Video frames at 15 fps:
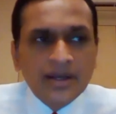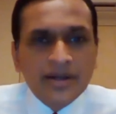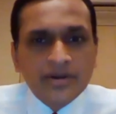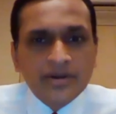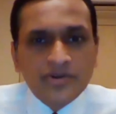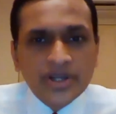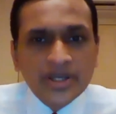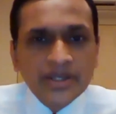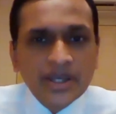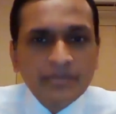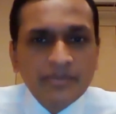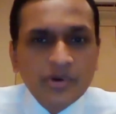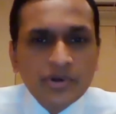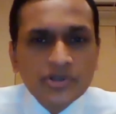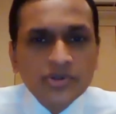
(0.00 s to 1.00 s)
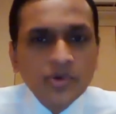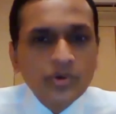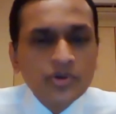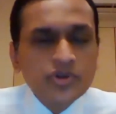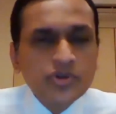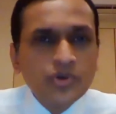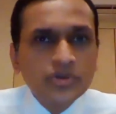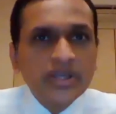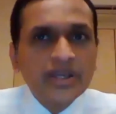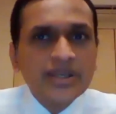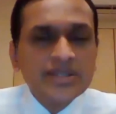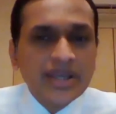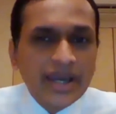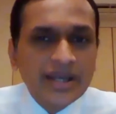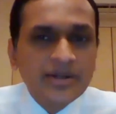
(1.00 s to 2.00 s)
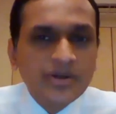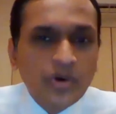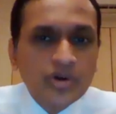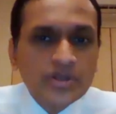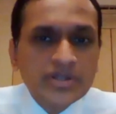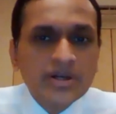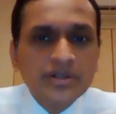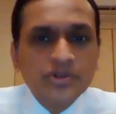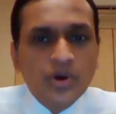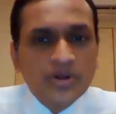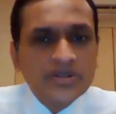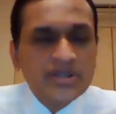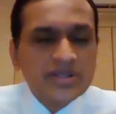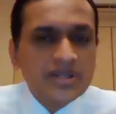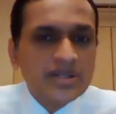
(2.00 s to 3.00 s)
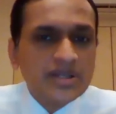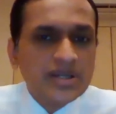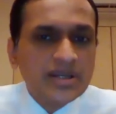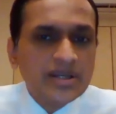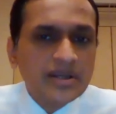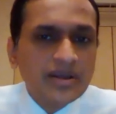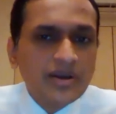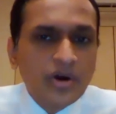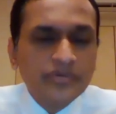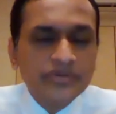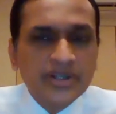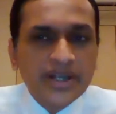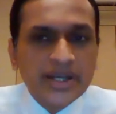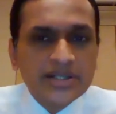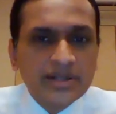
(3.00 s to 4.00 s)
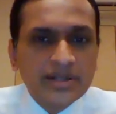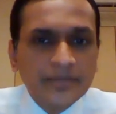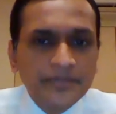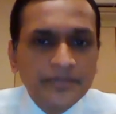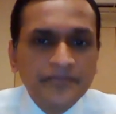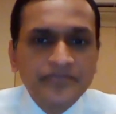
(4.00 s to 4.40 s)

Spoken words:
drinking, because those two things can cause a toxicity of the retina.